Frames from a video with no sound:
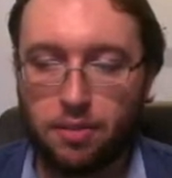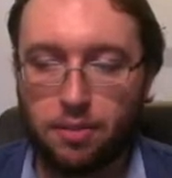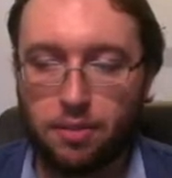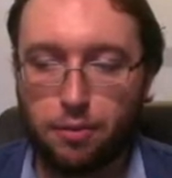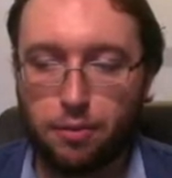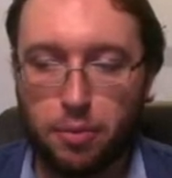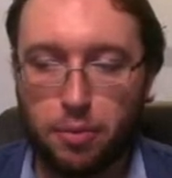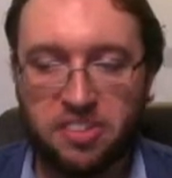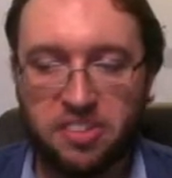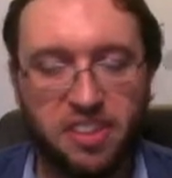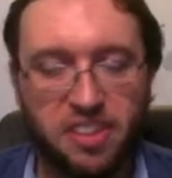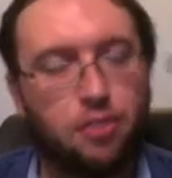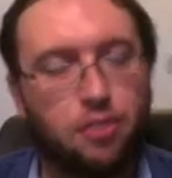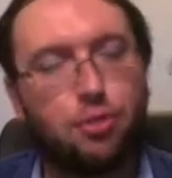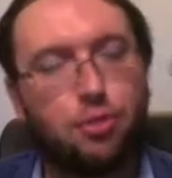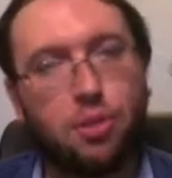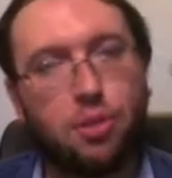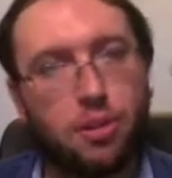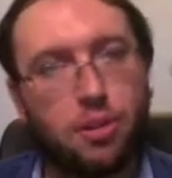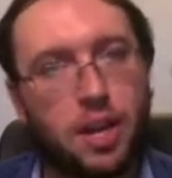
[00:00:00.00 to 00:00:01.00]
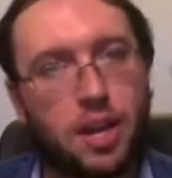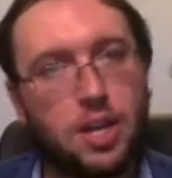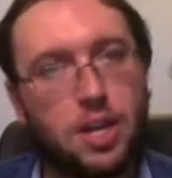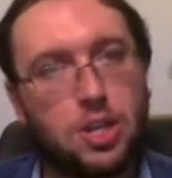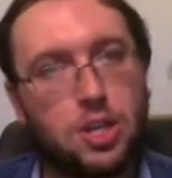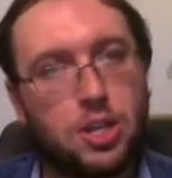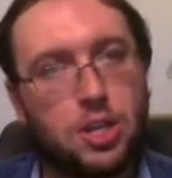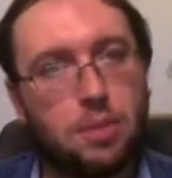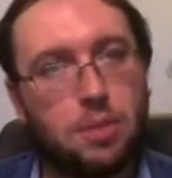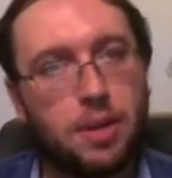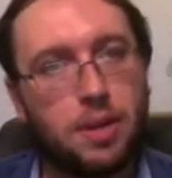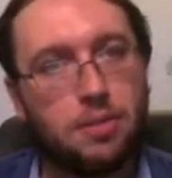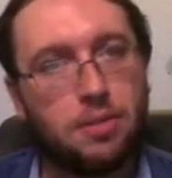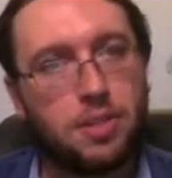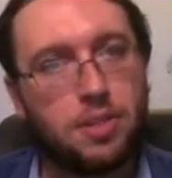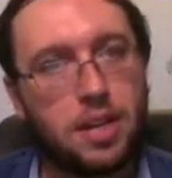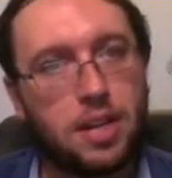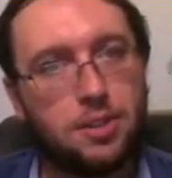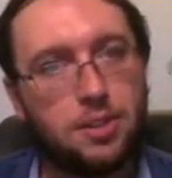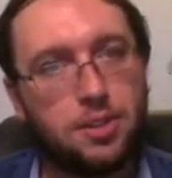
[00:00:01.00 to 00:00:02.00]
from a central location about
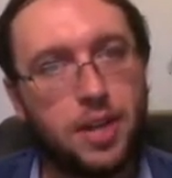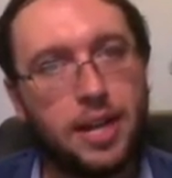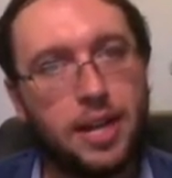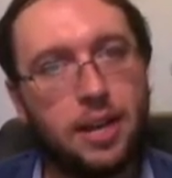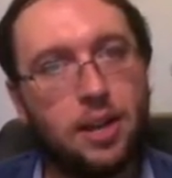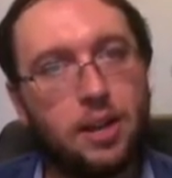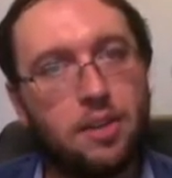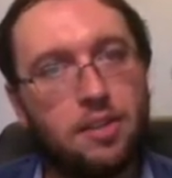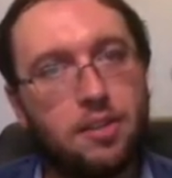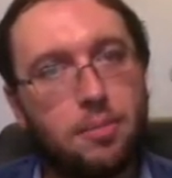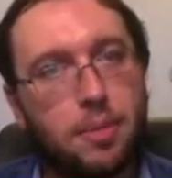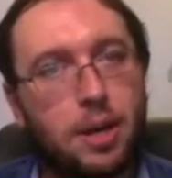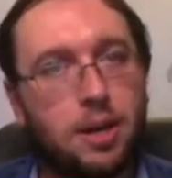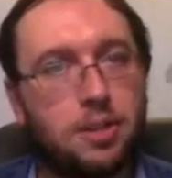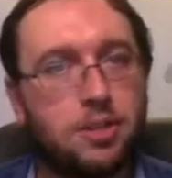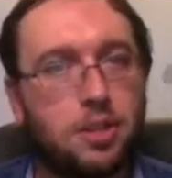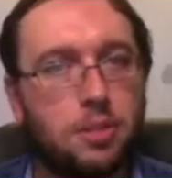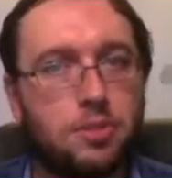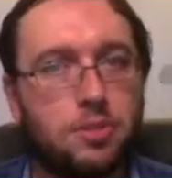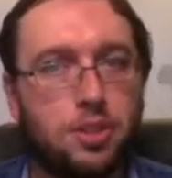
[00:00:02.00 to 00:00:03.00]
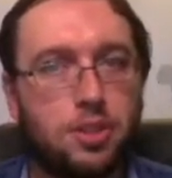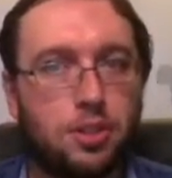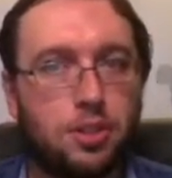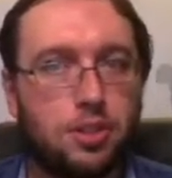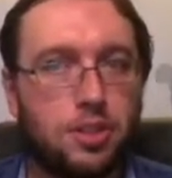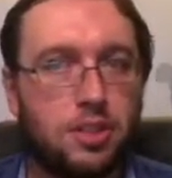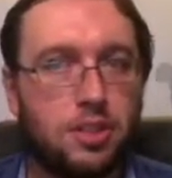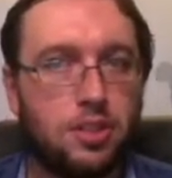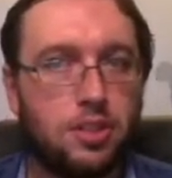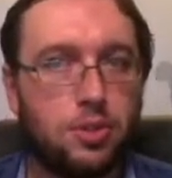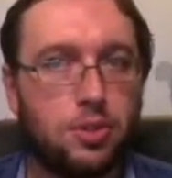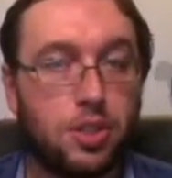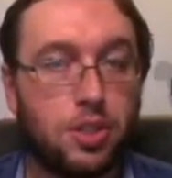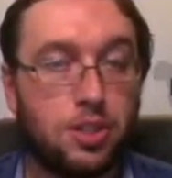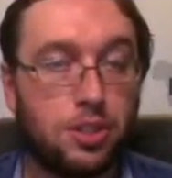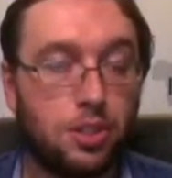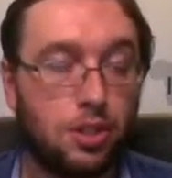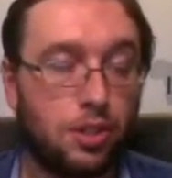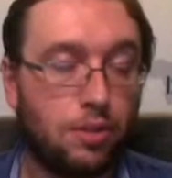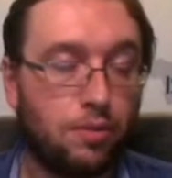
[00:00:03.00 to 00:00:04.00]
how to analyze the maritime security
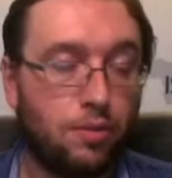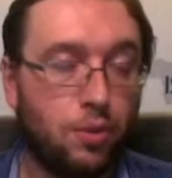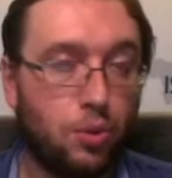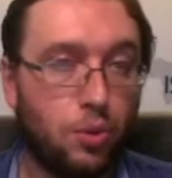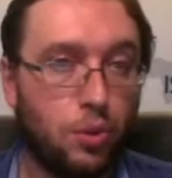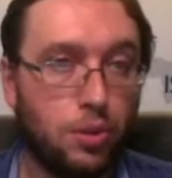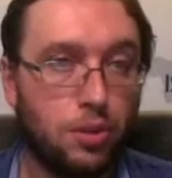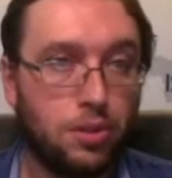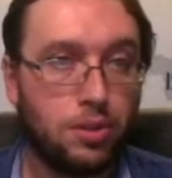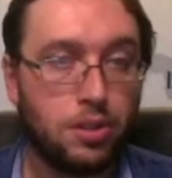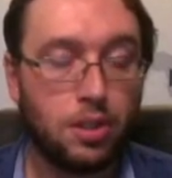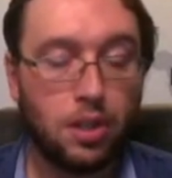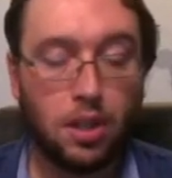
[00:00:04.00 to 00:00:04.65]
situation going forward,